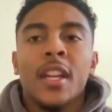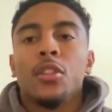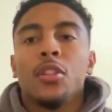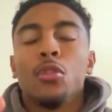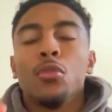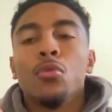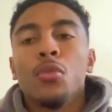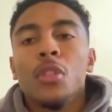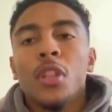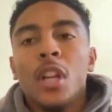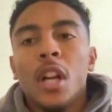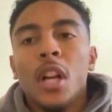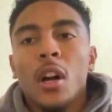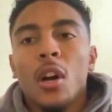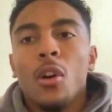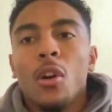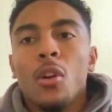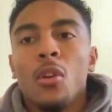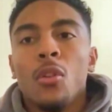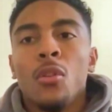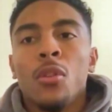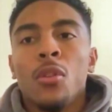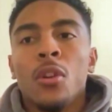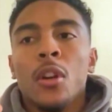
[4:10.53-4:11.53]
you
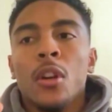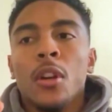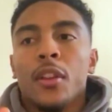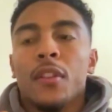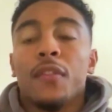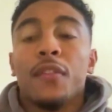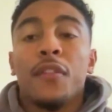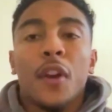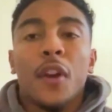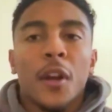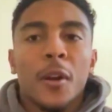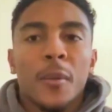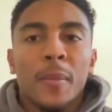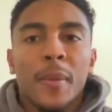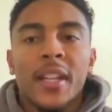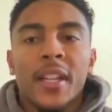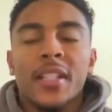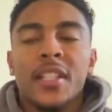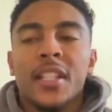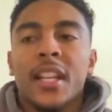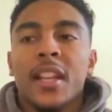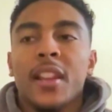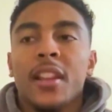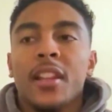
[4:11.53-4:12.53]
know the
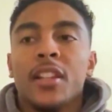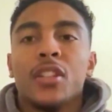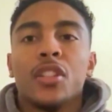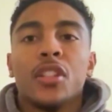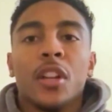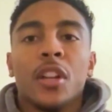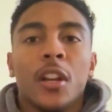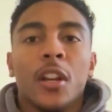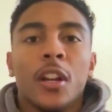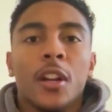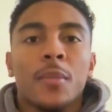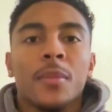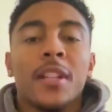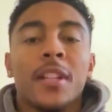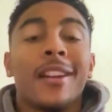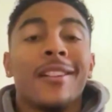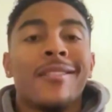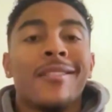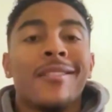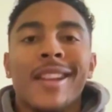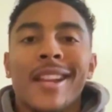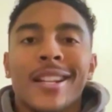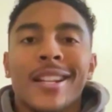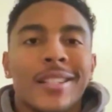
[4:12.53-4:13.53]
verbiage and the terms that
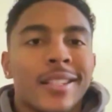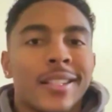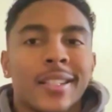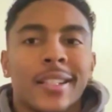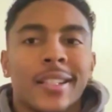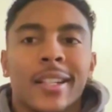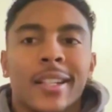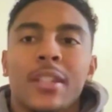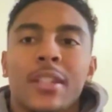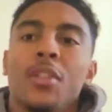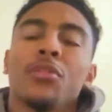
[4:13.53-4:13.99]
are necessary.